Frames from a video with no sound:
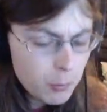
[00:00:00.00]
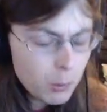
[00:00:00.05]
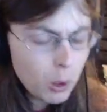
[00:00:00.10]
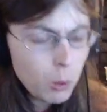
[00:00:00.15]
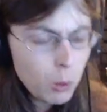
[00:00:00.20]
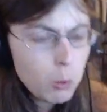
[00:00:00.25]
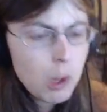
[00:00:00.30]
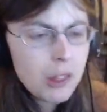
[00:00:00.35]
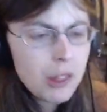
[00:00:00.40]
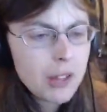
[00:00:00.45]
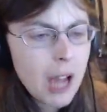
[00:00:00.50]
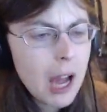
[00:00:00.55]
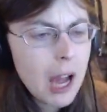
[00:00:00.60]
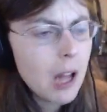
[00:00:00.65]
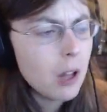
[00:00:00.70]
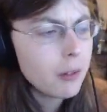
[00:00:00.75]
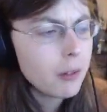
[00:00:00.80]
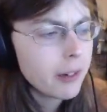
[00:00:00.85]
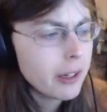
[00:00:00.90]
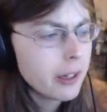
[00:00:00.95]
with
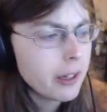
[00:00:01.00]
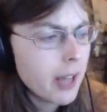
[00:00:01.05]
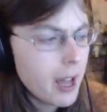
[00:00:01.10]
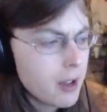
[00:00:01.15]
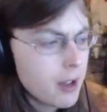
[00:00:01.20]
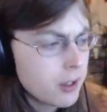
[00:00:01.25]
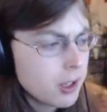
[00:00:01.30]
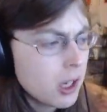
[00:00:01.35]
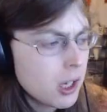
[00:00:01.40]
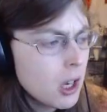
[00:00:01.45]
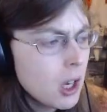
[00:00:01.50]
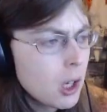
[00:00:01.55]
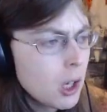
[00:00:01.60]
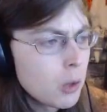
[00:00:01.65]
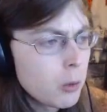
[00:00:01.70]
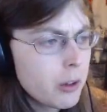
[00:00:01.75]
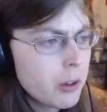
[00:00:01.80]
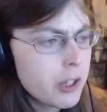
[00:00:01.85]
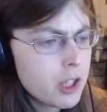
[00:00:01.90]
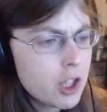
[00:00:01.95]
Kyle Rittenhouse,
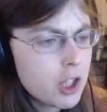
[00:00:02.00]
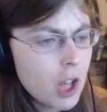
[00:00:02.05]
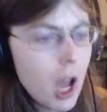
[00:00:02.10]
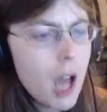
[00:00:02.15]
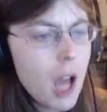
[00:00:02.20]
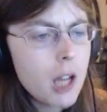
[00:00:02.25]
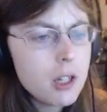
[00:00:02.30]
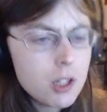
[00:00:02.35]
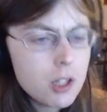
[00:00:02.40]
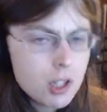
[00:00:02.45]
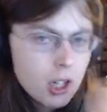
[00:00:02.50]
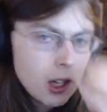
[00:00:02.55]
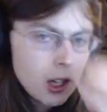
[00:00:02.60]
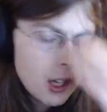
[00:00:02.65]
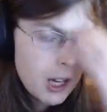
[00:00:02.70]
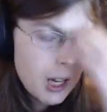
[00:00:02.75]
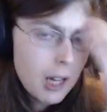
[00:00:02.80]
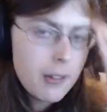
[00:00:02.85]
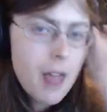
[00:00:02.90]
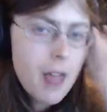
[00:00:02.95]
where the judge,
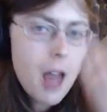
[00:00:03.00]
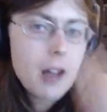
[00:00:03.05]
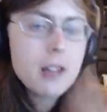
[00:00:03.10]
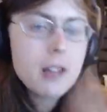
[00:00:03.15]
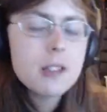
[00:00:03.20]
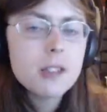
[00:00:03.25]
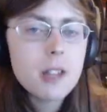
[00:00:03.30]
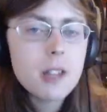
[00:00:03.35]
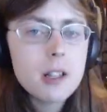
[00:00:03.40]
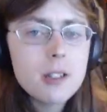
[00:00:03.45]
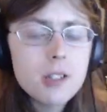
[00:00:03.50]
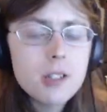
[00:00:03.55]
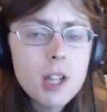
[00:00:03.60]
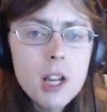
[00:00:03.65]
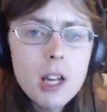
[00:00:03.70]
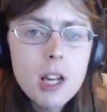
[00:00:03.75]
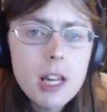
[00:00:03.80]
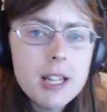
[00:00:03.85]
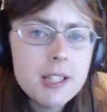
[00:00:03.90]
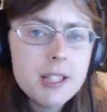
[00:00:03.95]
in that instance,
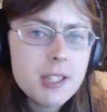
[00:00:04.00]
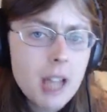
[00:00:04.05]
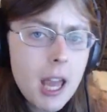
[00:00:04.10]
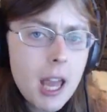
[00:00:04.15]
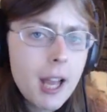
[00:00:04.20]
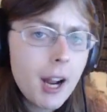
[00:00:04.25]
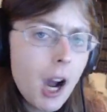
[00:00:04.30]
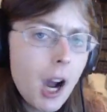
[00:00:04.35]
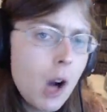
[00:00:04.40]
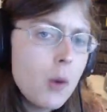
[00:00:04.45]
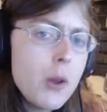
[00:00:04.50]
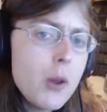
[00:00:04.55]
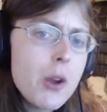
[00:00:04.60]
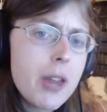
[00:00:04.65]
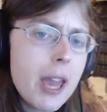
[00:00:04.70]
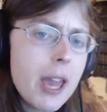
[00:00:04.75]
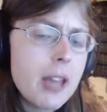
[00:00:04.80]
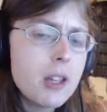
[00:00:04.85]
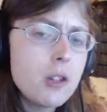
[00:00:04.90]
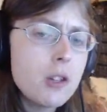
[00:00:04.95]
is saying, oh, you
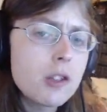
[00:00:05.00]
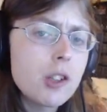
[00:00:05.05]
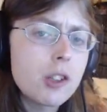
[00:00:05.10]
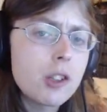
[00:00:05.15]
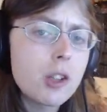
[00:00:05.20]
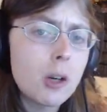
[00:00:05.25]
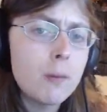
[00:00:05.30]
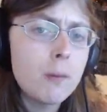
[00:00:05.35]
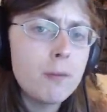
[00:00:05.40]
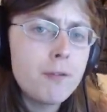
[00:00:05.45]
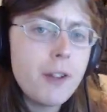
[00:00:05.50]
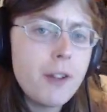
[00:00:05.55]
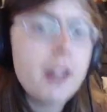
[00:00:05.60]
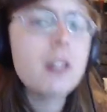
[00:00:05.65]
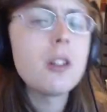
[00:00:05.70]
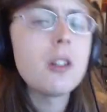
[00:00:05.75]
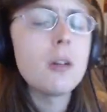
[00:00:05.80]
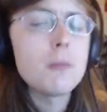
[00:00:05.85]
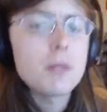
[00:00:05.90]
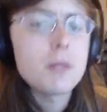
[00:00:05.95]
can't use the term
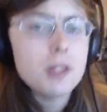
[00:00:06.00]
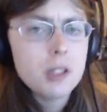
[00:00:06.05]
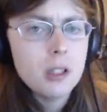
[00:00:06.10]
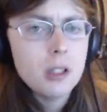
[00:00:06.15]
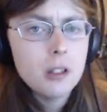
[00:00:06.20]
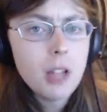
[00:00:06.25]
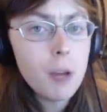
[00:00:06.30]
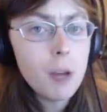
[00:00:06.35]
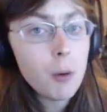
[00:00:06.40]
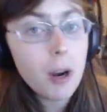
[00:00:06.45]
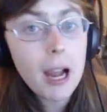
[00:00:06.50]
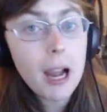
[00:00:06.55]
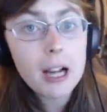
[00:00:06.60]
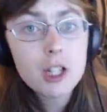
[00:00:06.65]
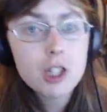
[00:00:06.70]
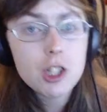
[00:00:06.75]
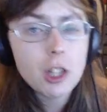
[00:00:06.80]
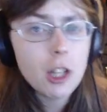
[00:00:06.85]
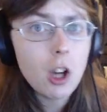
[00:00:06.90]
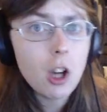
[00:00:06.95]
victims. They were
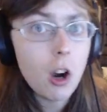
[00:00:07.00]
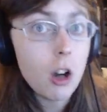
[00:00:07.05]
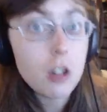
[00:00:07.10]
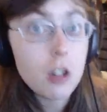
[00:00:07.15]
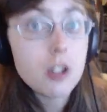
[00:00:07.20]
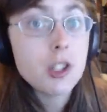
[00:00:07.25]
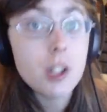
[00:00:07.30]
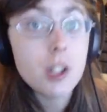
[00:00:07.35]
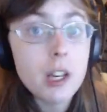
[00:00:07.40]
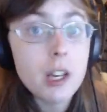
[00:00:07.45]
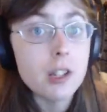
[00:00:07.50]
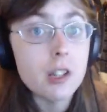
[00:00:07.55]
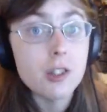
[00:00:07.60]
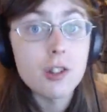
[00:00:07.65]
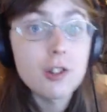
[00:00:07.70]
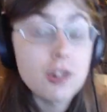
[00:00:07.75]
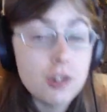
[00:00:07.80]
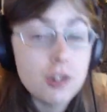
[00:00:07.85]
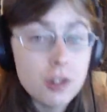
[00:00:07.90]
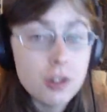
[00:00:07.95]
actually
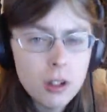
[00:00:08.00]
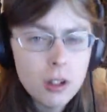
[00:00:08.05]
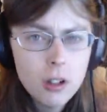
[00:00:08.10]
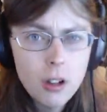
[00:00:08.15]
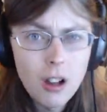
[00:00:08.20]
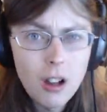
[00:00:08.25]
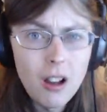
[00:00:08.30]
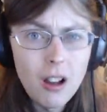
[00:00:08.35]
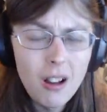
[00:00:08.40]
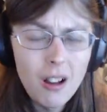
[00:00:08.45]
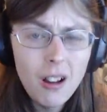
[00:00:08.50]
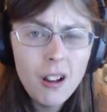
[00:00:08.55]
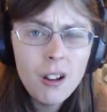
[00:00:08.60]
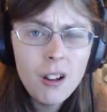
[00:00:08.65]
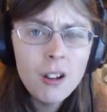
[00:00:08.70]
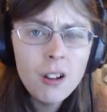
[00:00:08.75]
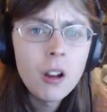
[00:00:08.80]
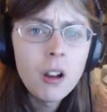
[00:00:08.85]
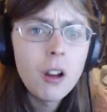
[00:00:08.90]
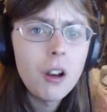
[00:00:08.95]
arsonists. Huh?
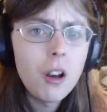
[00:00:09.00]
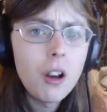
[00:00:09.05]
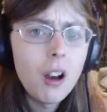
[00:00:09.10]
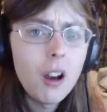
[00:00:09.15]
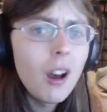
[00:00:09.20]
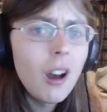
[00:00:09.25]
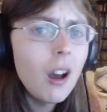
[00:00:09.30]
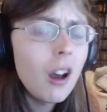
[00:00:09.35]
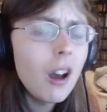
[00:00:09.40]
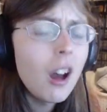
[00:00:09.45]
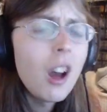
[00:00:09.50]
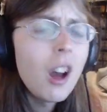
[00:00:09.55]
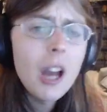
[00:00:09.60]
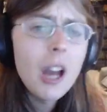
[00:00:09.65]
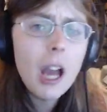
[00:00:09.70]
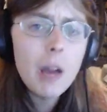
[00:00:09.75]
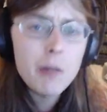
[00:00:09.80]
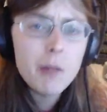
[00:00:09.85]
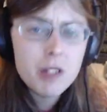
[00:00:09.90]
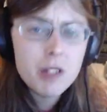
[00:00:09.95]
Huh?
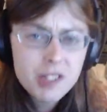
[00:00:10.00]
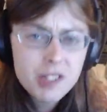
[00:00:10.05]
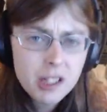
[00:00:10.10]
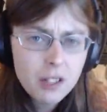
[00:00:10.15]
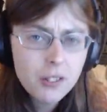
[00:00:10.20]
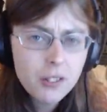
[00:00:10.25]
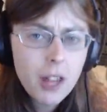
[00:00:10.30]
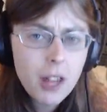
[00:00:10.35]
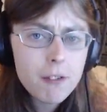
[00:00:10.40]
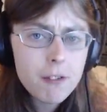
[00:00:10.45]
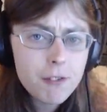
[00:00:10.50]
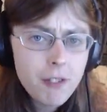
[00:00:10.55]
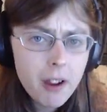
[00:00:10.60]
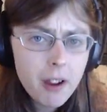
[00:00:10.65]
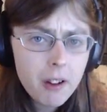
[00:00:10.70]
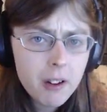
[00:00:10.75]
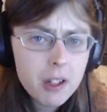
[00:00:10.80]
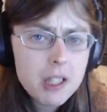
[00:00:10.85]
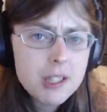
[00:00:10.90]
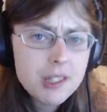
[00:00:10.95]
And we're seeing that
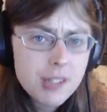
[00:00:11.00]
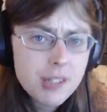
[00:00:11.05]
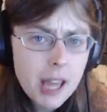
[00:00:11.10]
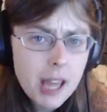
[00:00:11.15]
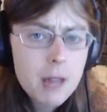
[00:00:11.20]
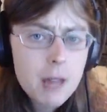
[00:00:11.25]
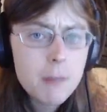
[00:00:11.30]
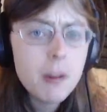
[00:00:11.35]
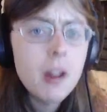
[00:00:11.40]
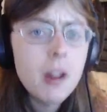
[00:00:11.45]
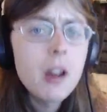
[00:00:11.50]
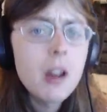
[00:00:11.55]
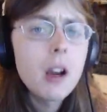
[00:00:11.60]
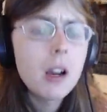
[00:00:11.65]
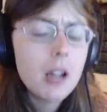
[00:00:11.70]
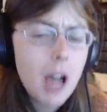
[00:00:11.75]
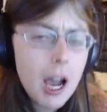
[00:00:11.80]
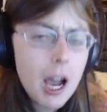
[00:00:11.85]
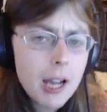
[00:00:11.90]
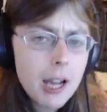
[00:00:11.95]
very same
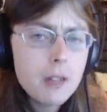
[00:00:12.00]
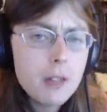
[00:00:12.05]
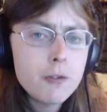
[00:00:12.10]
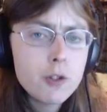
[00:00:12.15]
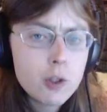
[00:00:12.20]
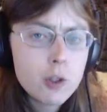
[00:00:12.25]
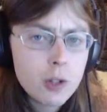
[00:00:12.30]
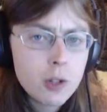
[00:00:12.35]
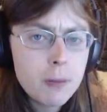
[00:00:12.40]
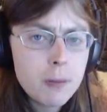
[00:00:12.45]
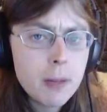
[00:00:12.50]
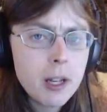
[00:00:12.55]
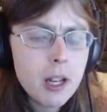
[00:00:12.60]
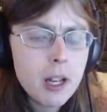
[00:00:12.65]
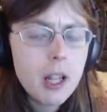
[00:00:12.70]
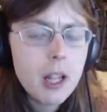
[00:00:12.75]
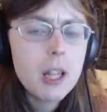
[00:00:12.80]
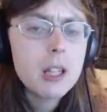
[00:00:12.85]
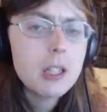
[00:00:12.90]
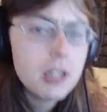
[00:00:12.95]
kind of treatment
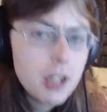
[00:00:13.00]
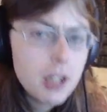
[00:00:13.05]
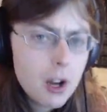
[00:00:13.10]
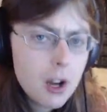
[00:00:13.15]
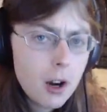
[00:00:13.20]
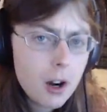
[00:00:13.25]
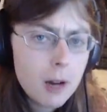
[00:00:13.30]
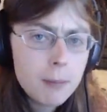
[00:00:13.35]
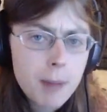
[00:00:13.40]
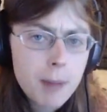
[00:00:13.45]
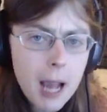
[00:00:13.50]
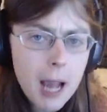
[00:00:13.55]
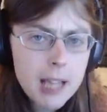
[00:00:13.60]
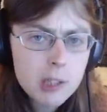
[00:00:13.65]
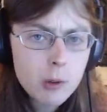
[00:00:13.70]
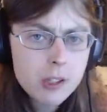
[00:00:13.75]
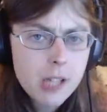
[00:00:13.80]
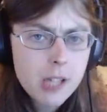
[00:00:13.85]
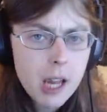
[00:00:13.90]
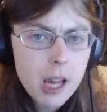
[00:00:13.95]
here in
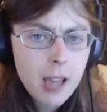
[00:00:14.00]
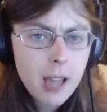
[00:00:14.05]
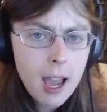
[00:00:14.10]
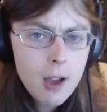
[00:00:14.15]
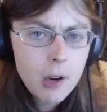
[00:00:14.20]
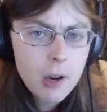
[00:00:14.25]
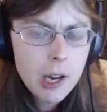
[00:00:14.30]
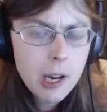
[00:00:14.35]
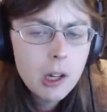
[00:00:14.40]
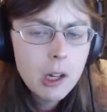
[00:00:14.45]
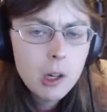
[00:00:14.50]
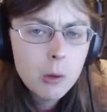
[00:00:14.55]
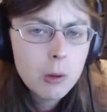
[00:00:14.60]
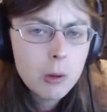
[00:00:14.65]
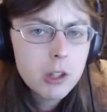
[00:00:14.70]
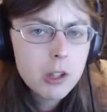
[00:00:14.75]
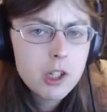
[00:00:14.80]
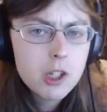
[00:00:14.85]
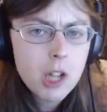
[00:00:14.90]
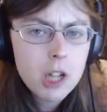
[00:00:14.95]
Pasquotank County,
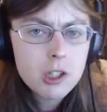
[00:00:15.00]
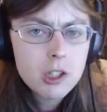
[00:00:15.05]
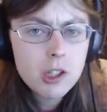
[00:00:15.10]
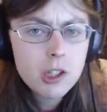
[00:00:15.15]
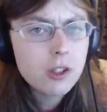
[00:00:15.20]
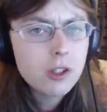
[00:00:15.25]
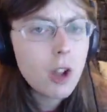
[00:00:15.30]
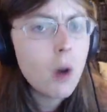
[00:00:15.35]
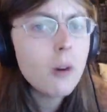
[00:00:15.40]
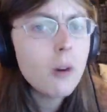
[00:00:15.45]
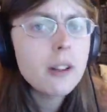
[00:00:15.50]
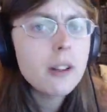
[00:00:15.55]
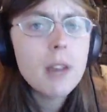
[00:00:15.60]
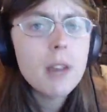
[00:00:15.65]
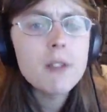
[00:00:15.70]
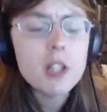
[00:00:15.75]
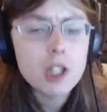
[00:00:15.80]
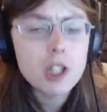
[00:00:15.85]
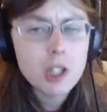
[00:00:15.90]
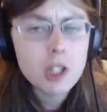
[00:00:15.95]
where the judges don't
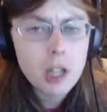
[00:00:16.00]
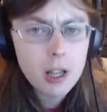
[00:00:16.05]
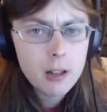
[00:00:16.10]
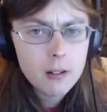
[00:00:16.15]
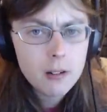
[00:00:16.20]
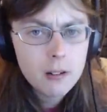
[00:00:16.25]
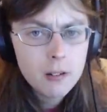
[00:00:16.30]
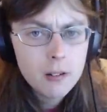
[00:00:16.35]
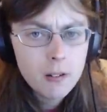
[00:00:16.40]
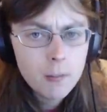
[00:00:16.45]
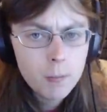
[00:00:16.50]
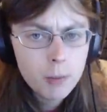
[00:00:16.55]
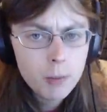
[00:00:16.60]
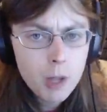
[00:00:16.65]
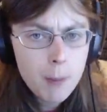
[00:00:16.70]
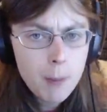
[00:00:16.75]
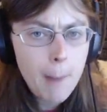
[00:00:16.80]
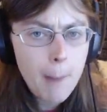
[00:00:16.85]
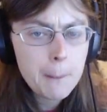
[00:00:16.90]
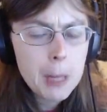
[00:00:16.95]
give a shit
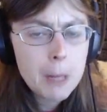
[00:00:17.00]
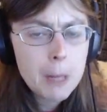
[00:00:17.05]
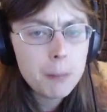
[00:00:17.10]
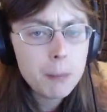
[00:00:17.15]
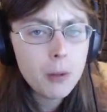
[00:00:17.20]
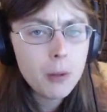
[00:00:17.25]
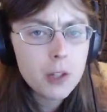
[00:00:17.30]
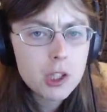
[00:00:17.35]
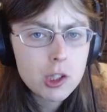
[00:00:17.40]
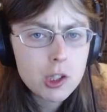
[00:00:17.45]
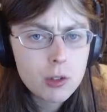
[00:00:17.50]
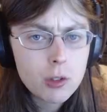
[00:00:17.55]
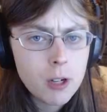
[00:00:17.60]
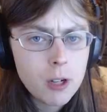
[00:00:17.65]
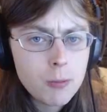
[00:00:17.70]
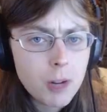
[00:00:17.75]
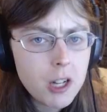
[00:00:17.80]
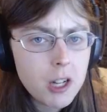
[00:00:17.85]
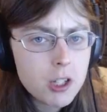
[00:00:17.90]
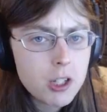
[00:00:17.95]
about people that
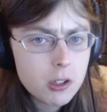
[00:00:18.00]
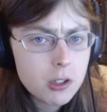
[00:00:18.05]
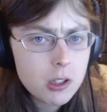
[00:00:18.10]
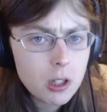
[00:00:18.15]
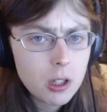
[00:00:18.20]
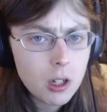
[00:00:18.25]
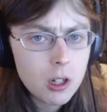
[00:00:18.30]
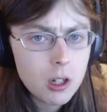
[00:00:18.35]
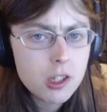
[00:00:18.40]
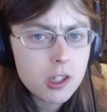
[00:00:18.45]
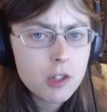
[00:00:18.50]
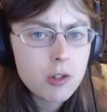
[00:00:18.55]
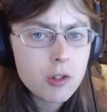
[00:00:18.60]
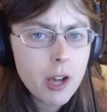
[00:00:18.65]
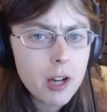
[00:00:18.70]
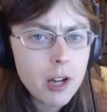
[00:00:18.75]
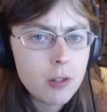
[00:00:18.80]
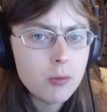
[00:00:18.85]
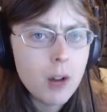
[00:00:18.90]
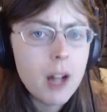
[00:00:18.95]
scream racial slurs and
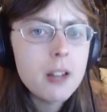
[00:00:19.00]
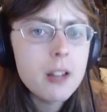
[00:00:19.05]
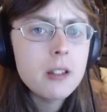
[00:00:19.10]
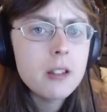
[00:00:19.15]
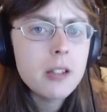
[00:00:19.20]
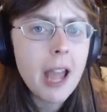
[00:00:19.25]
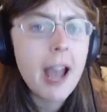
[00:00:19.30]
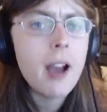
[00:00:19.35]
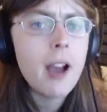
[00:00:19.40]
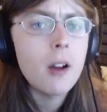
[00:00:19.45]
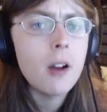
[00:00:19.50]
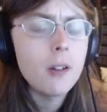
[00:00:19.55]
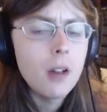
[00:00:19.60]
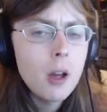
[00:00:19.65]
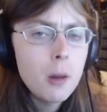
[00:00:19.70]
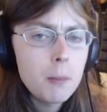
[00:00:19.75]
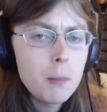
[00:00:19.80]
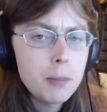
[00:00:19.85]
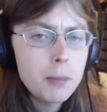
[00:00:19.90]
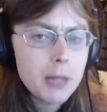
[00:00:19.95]
try to run down
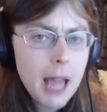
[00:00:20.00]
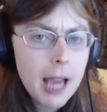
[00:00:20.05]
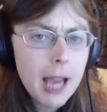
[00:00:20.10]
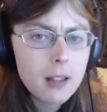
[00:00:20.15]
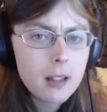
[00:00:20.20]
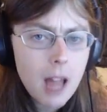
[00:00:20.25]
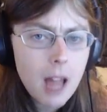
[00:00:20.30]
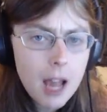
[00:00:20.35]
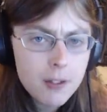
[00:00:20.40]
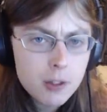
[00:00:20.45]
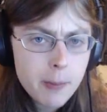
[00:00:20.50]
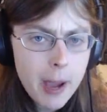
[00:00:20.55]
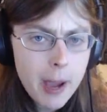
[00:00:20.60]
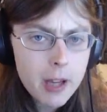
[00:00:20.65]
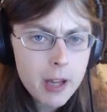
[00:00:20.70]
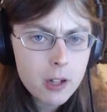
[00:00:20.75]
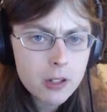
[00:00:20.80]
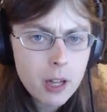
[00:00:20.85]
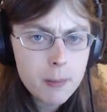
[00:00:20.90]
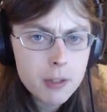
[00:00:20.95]
Black Lives
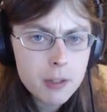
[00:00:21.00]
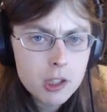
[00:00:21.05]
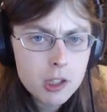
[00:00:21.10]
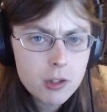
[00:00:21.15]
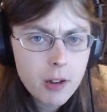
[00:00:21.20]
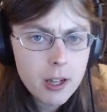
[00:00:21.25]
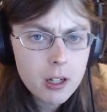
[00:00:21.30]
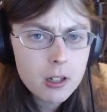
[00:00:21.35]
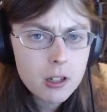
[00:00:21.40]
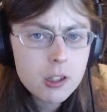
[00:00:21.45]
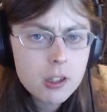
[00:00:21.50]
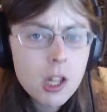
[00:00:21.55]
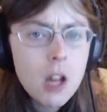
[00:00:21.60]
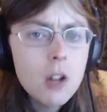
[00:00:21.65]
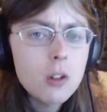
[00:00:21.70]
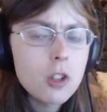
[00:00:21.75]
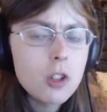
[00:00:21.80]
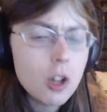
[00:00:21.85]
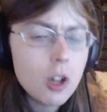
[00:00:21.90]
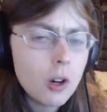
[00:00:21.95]
Matter demonstrators
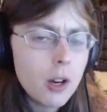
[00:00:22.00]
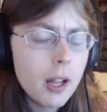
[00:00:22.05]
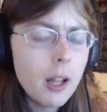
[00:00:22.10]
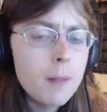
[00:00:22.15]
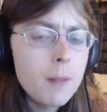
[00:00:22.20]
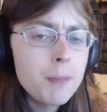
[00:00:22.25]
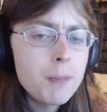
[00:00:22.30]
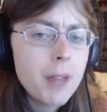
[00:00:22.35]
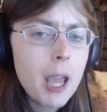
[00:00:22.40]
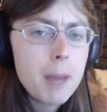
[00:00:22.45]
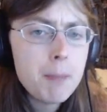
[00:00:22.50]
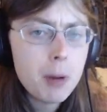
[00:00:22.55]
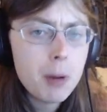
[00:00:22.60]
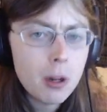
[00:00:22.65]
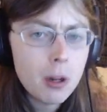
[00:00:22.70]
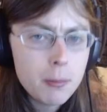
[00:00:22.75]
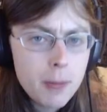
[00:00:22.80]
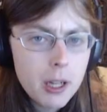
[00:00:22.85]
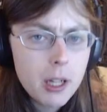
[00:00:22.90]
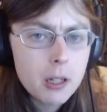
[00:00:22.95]
during a
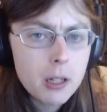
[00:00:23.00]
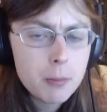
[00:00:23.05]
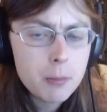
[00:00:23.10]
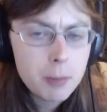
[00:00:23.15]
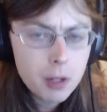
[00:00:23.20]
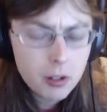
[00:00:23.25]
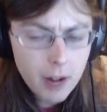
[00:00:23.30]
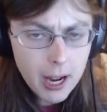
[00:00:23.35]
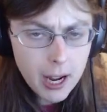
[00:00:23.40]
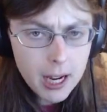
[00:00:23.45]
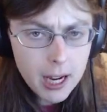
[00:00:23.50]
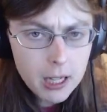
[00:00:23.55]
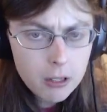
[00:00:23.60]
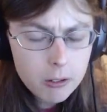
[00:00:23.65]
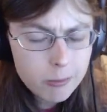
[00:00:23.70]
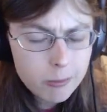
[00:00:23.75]
permitted parade.